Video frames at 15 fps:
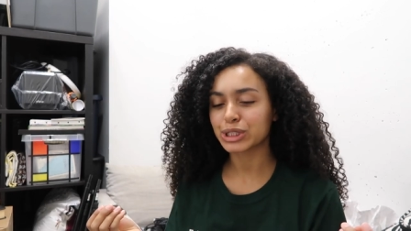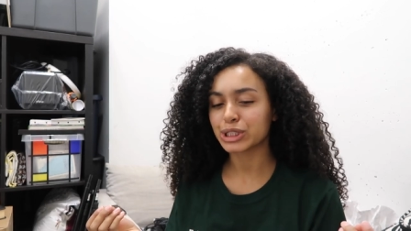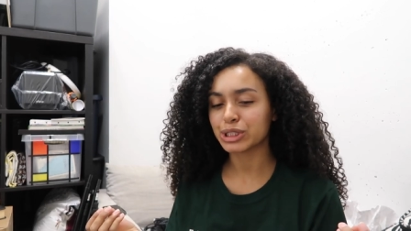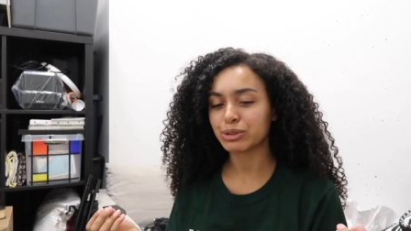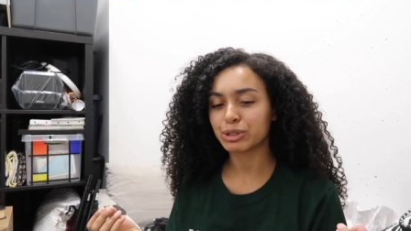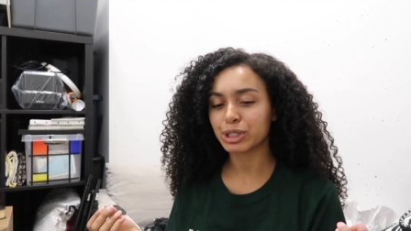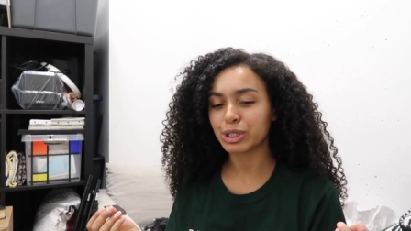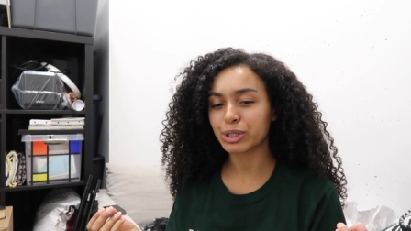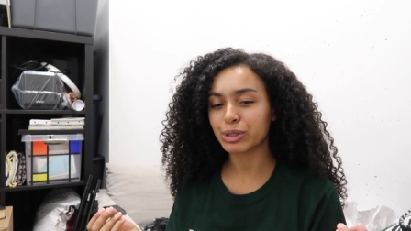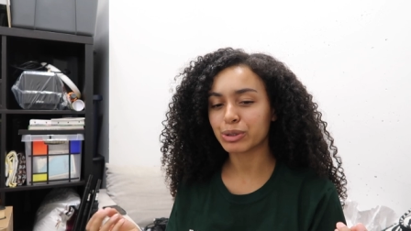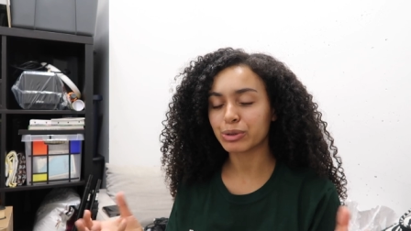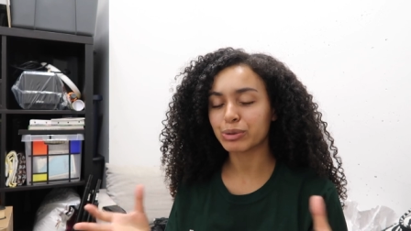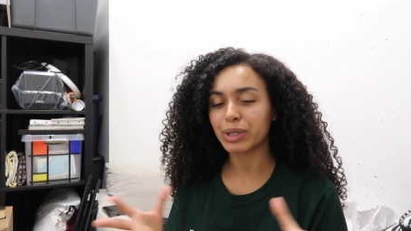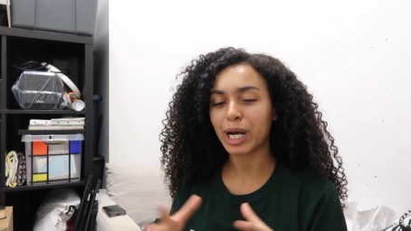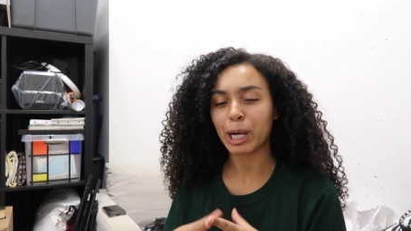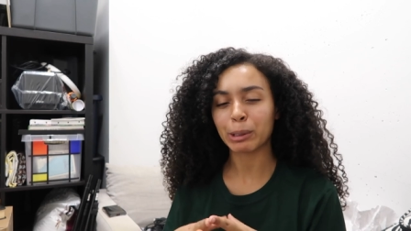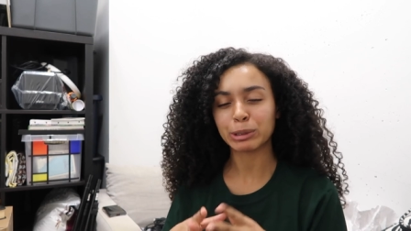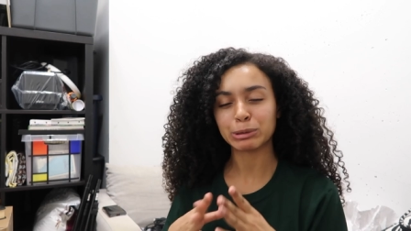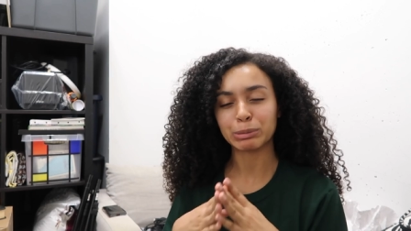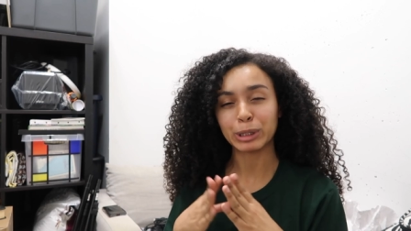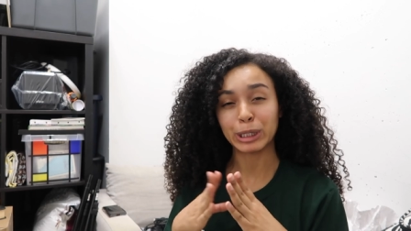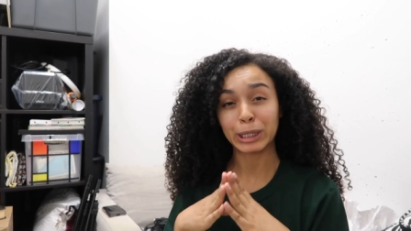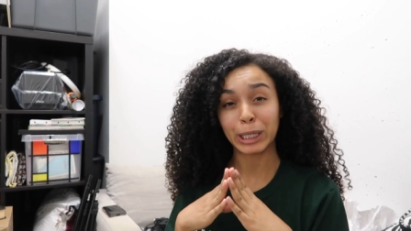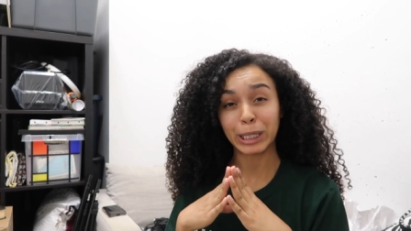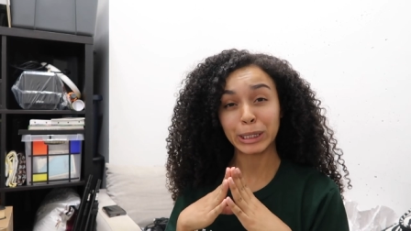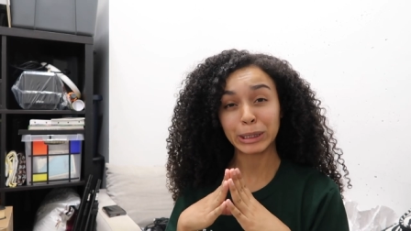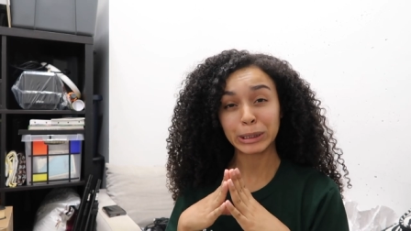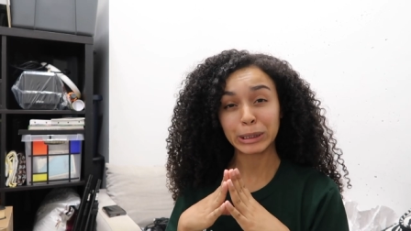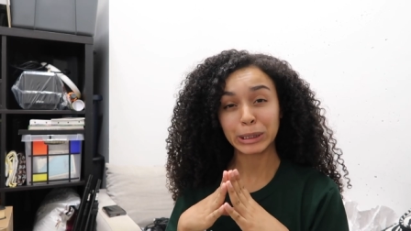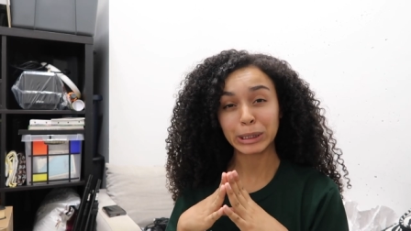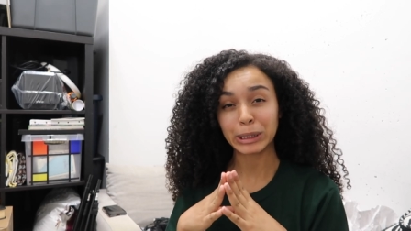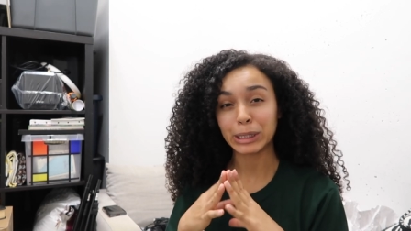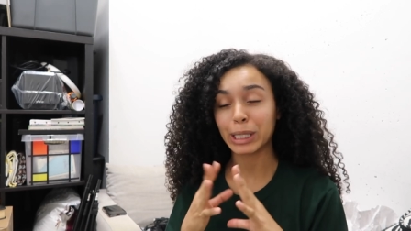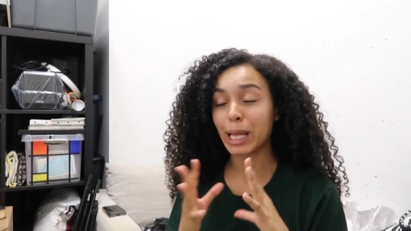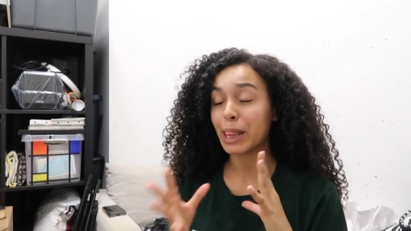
you know, I was being lazy.